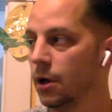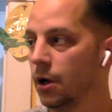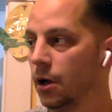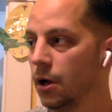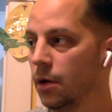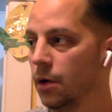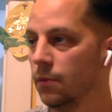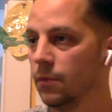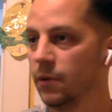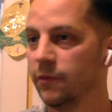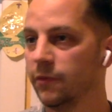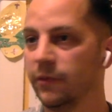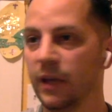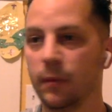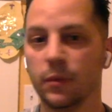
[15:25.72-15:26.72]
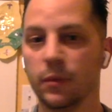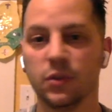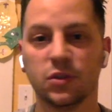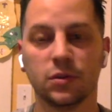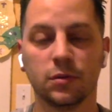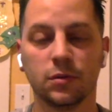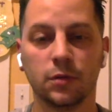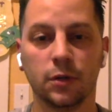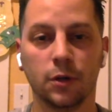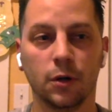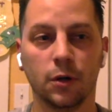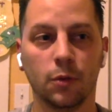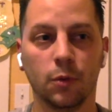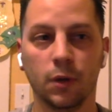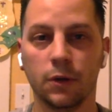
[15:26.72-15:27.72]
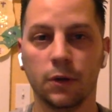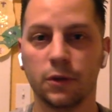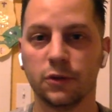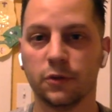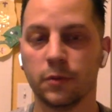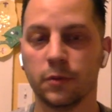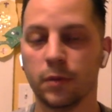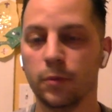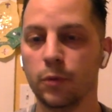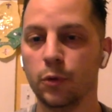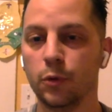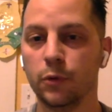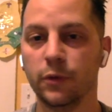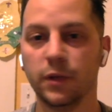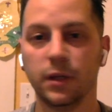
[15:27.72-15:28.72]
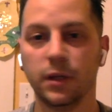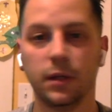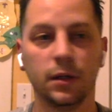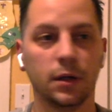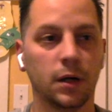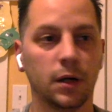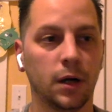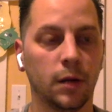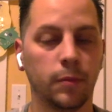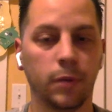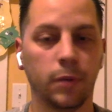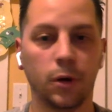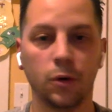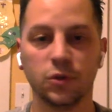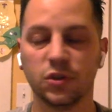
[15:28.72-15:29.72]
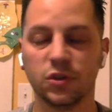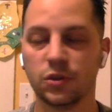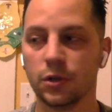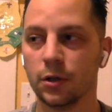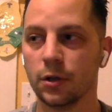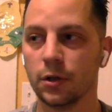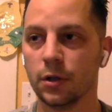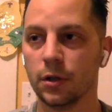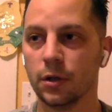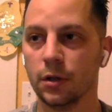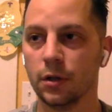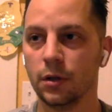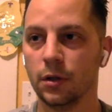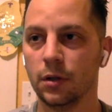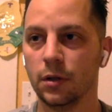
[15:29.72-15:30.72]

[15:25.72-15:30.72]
a famous, you know, whether it's from a movie, a poster,